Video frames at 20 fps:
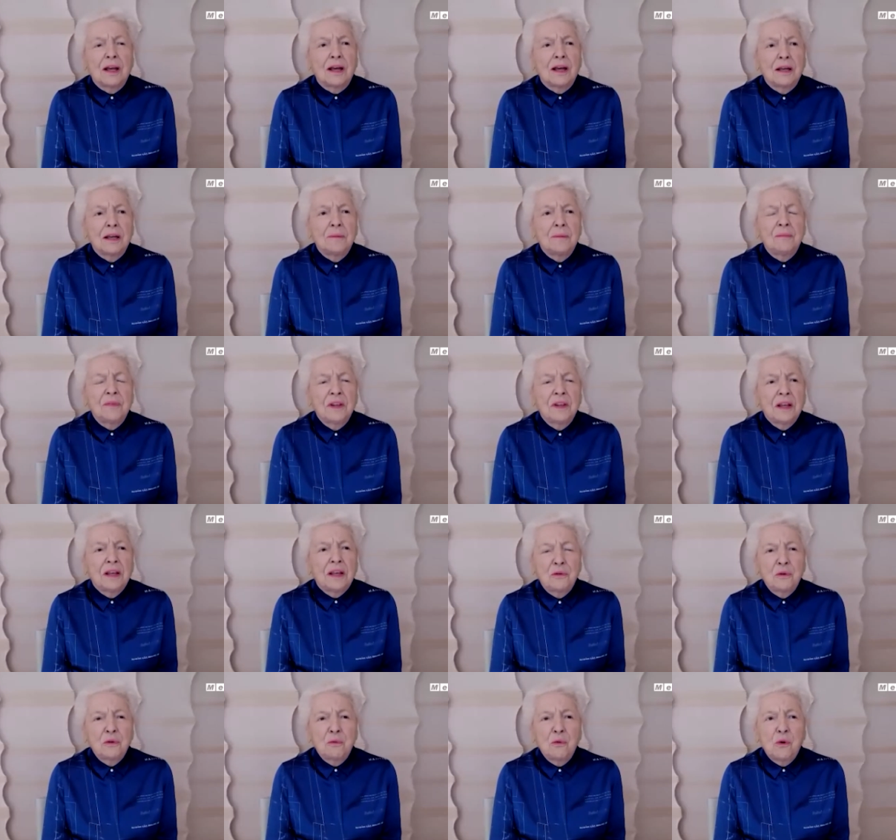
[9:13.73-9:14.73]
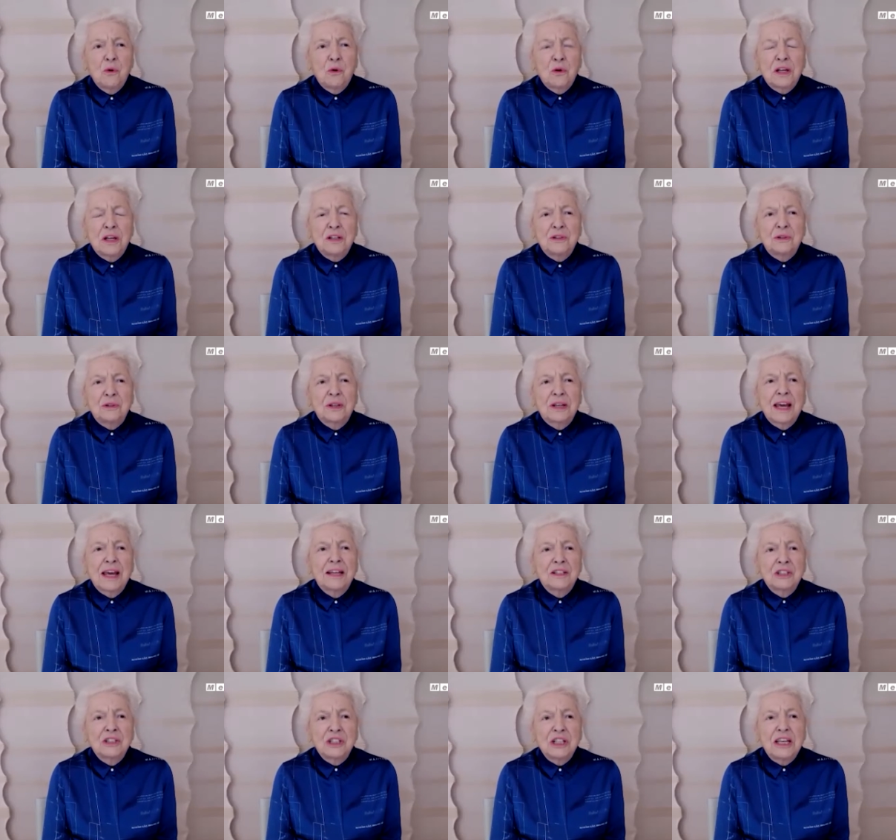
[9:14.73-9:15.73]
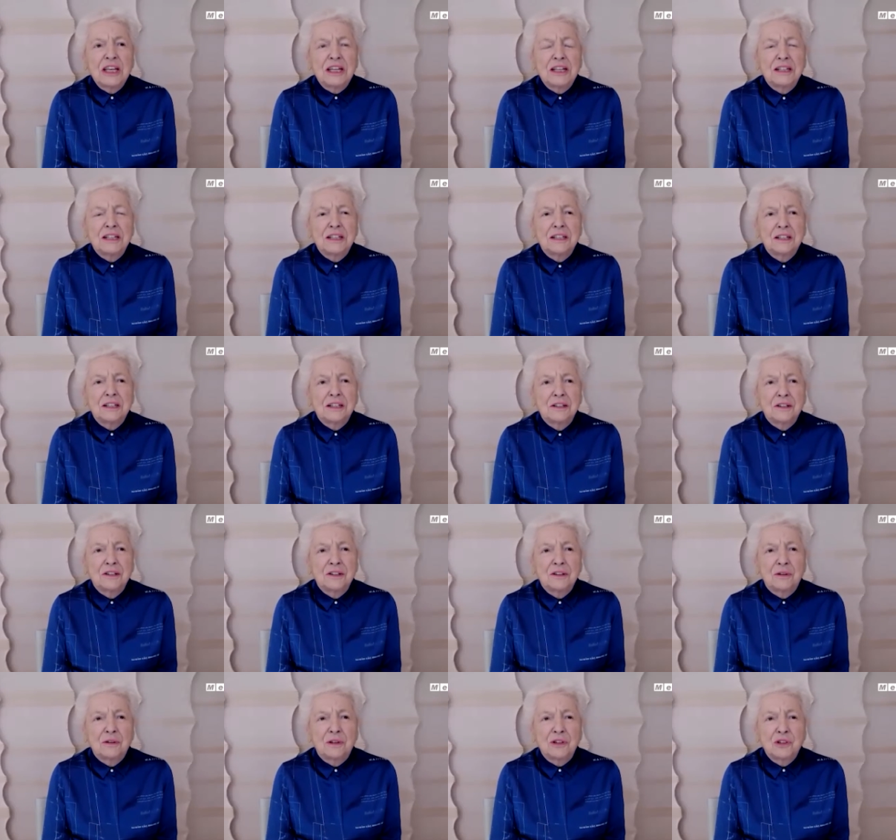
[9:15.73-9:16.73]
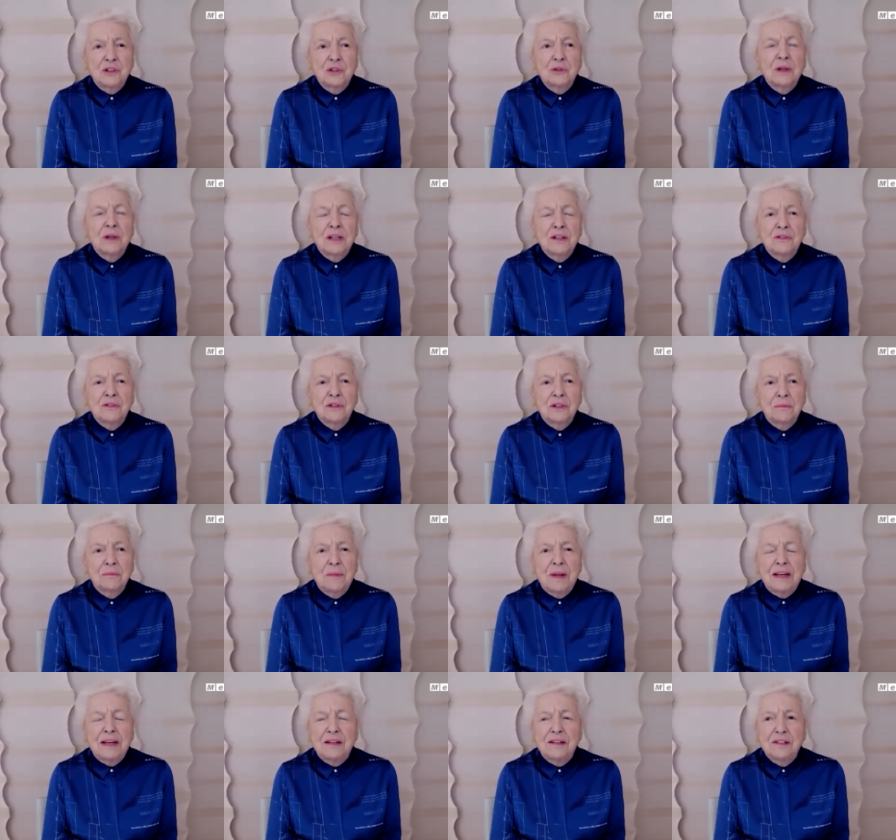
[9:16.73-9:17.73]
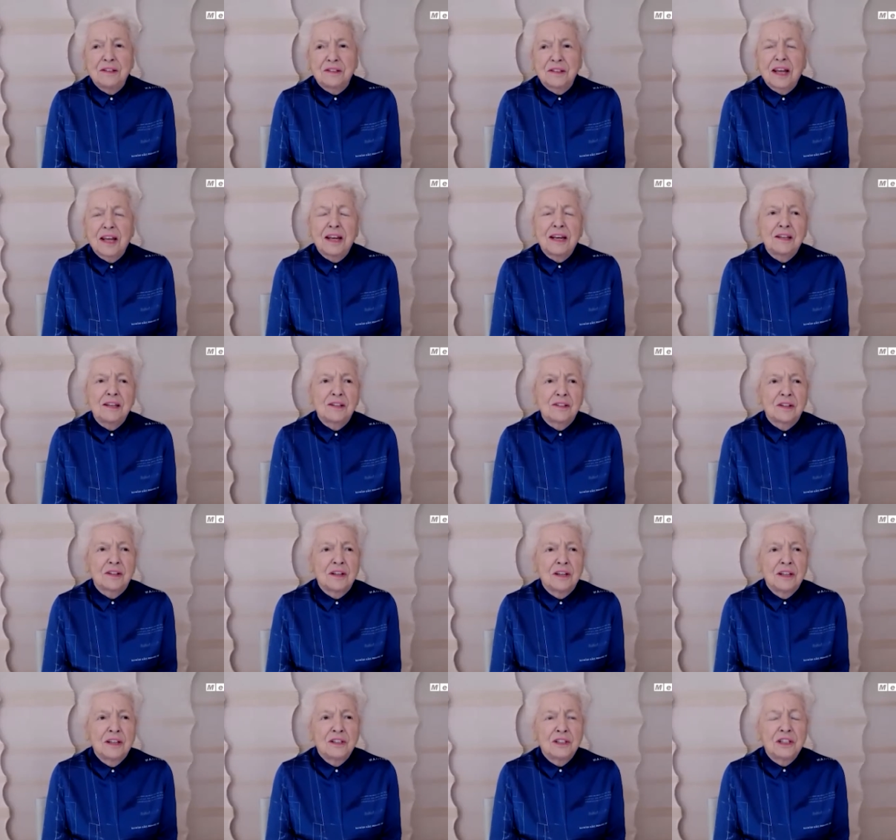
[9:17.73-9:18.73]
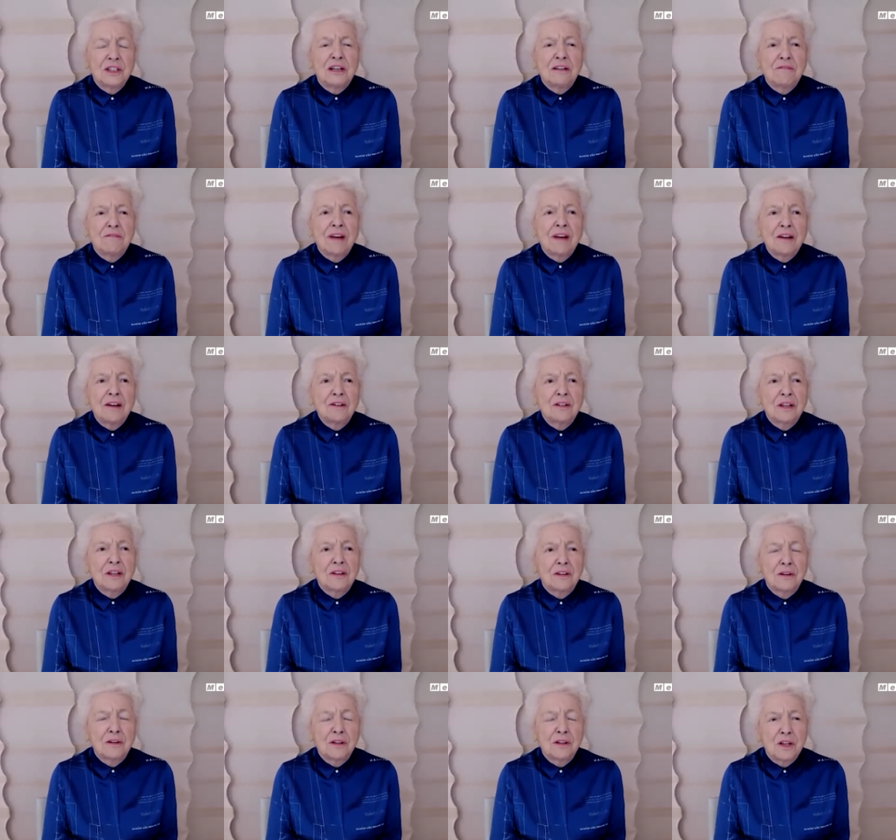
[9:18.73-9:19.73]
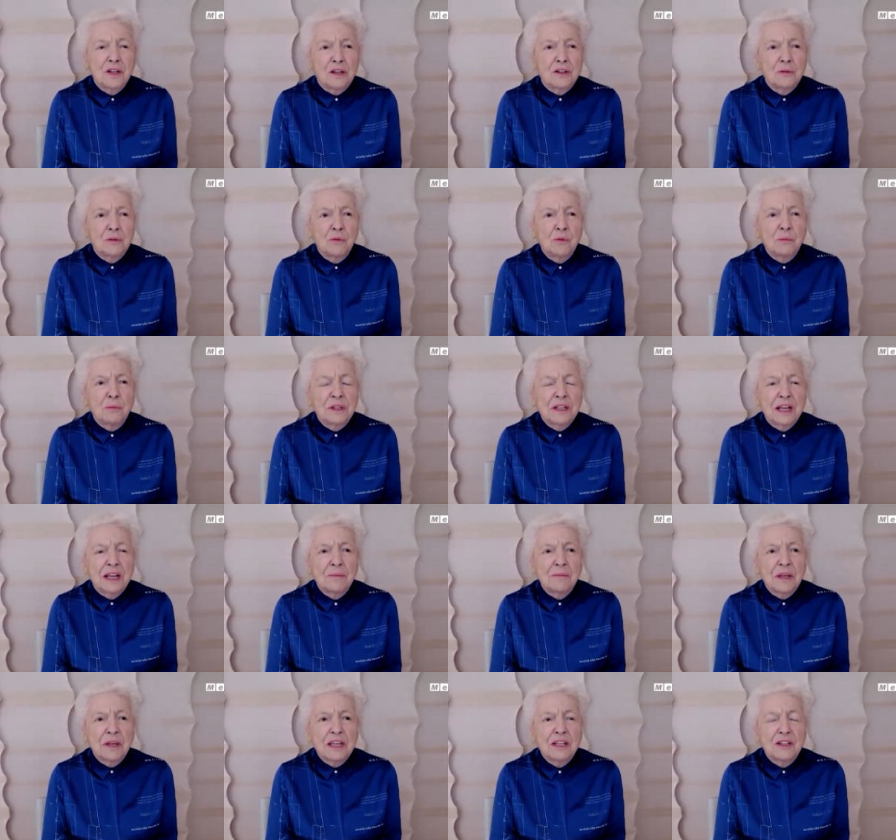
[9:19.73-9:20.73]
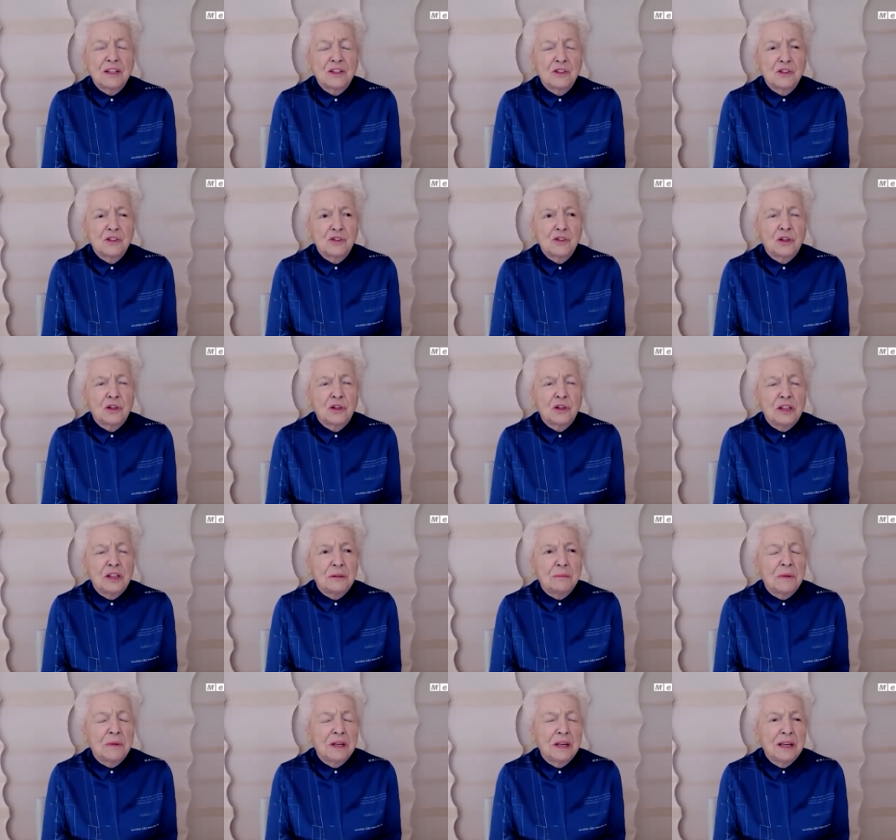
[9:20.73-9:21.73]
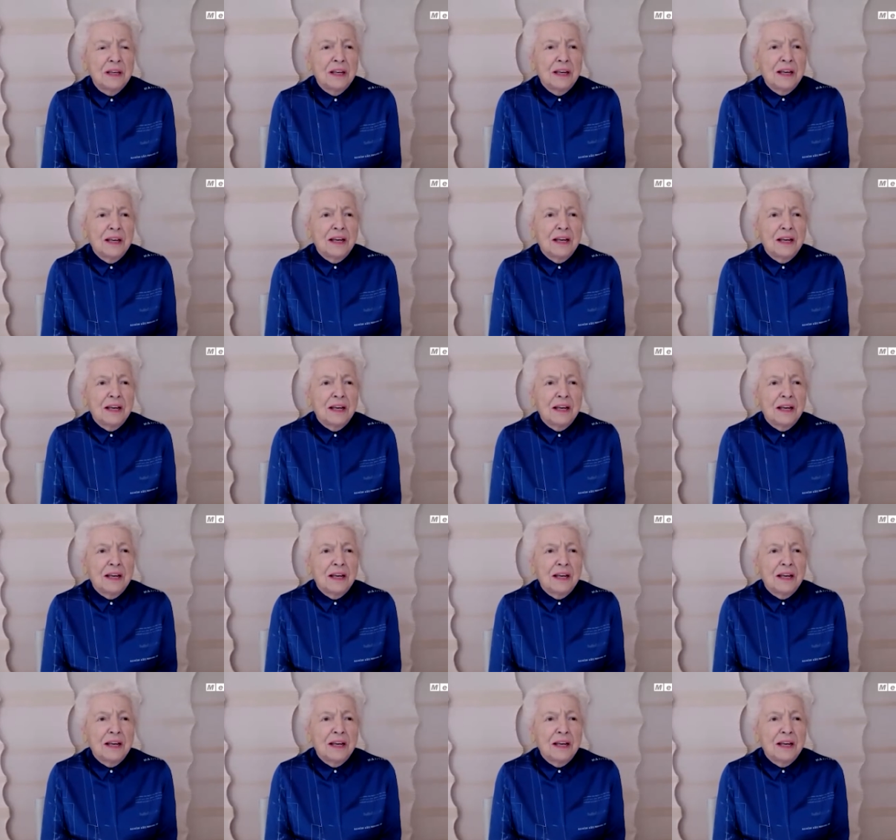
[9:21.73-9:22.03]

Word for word: Um, you walk into a canteen, and, and you know, two hundred men's heads turn round at, the, at a woman coming in to join them.